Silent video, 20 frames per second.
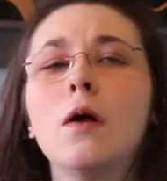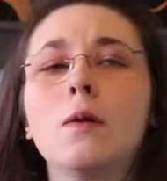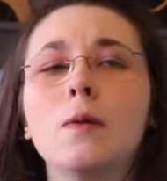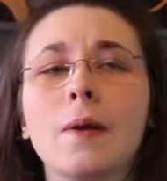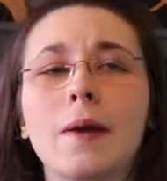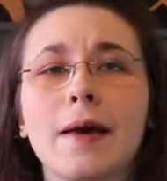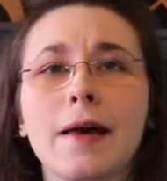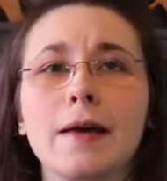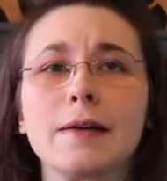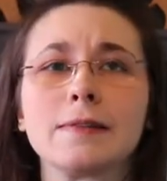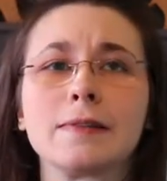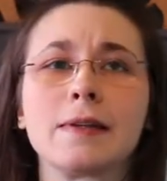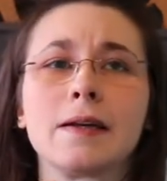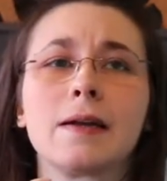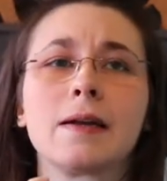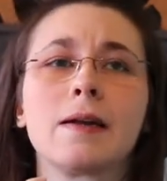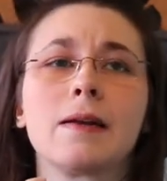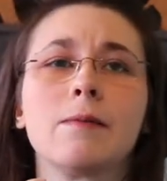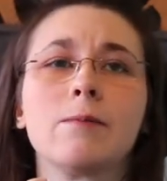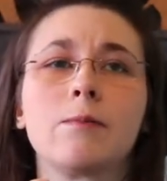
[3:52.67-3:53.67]
Like I
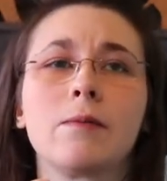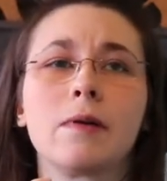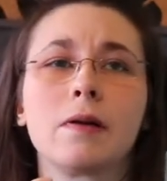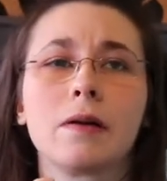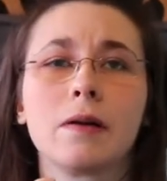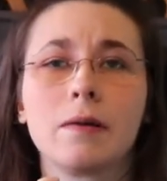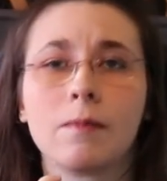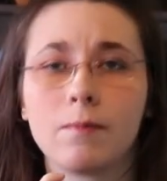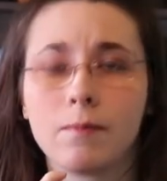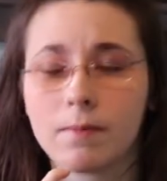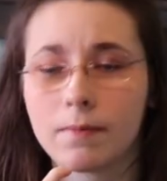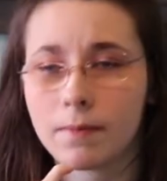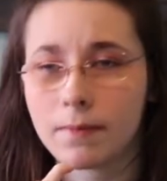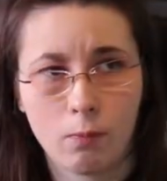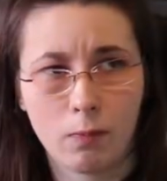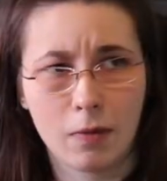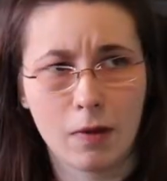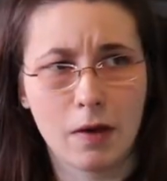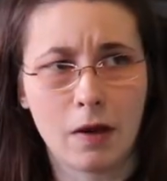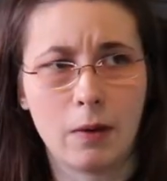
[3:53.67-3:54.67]
said, but
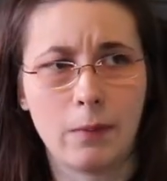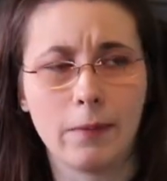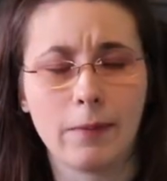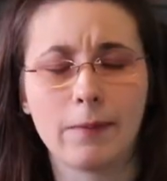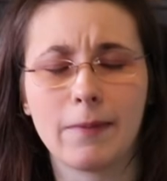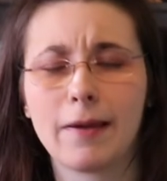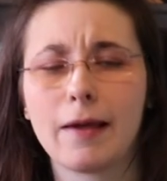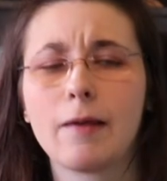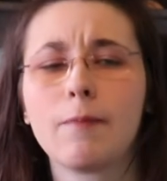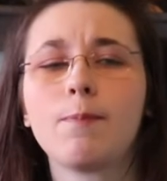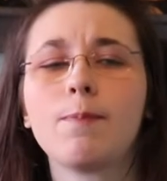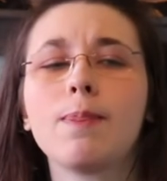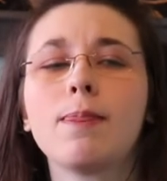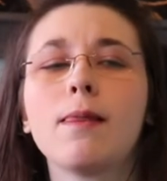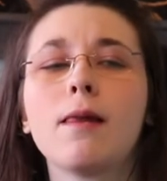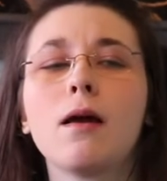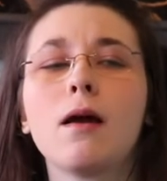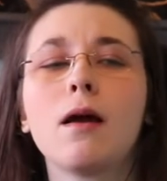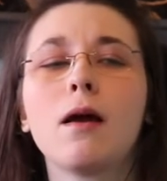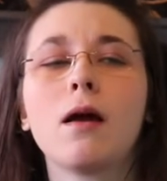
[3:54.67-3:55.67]
be helping me.
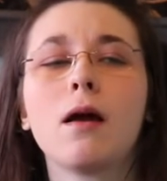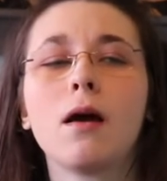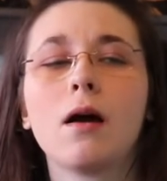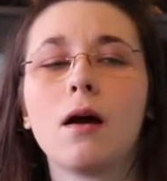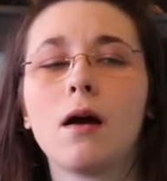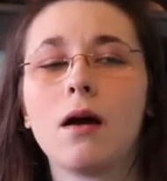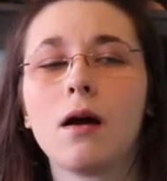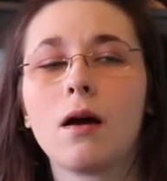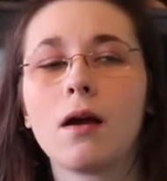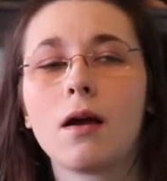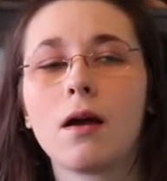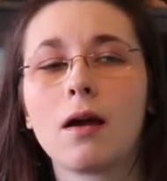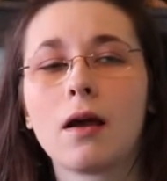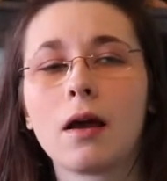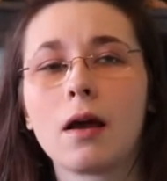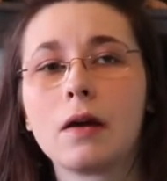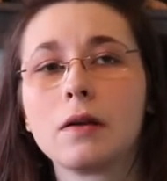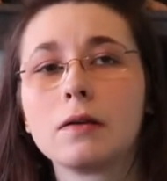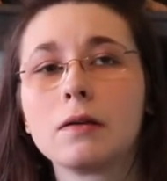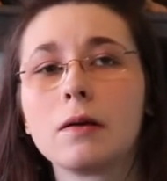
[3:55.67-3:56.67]

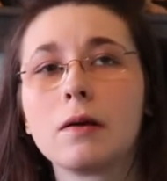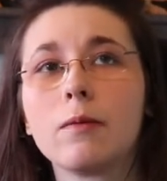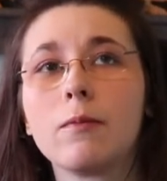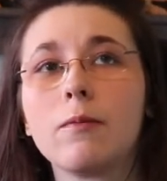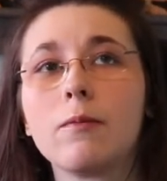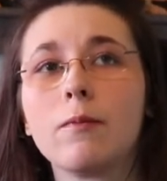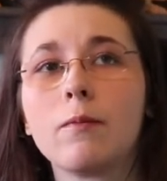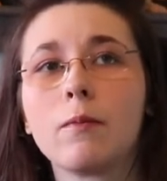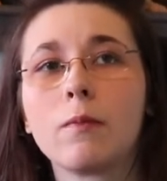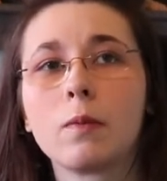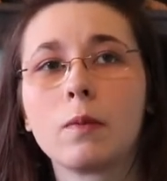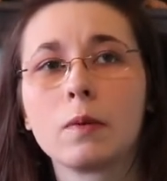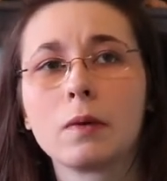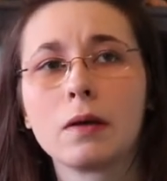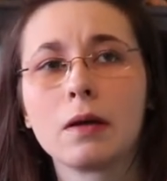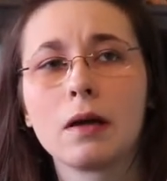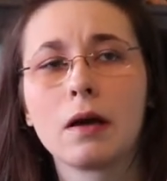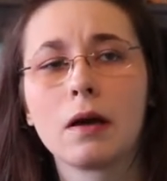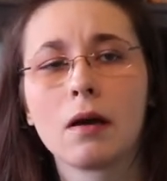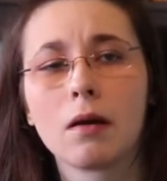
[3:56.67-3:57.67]
And
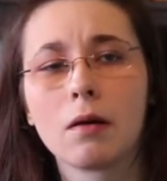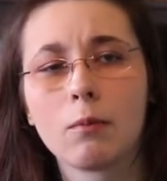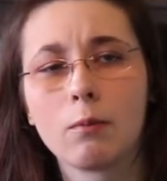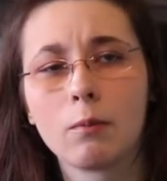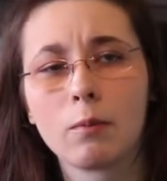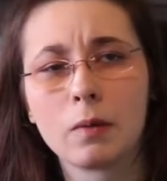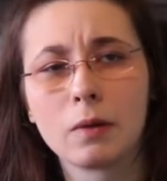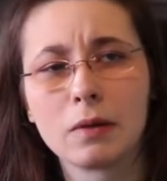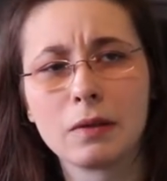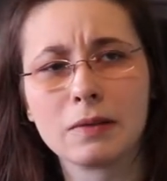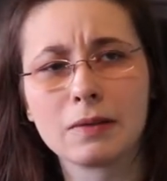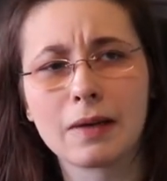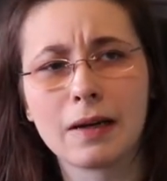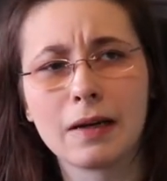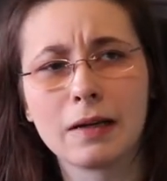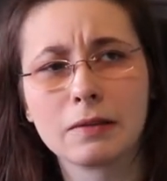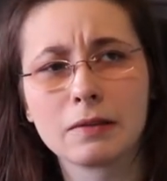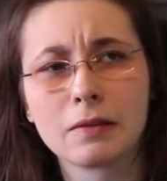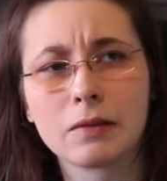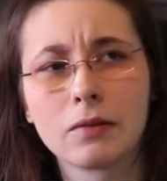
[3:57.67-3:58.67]
please, please
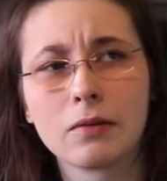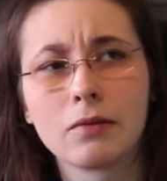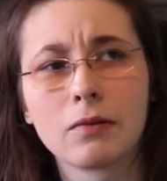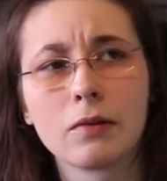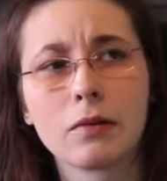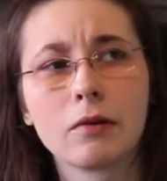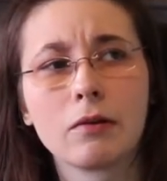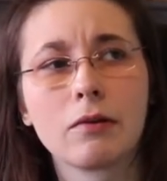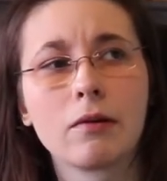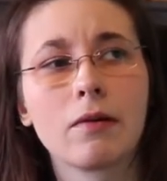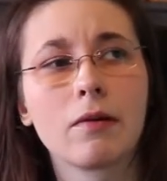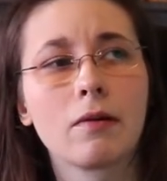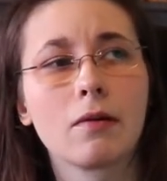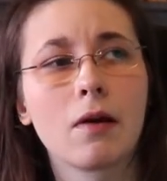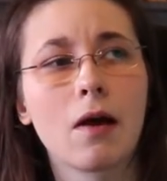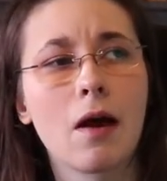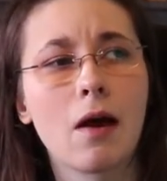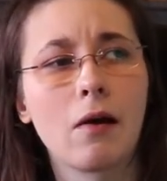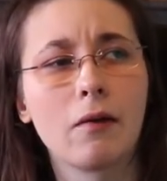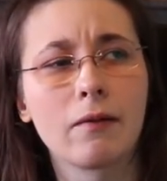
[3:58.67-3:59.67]
guys, if you
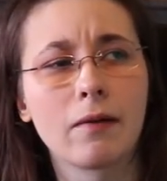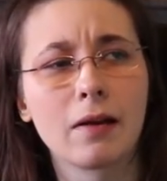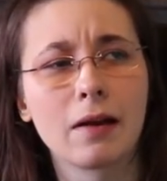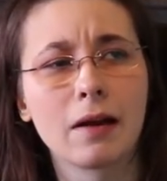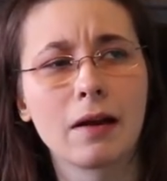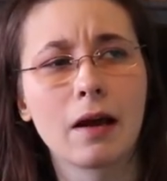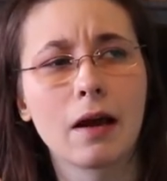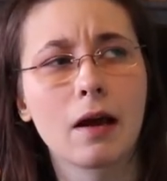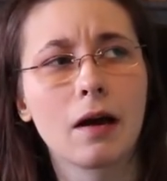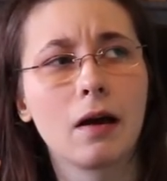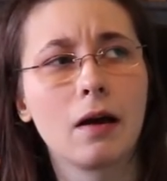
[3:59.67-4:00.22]
have any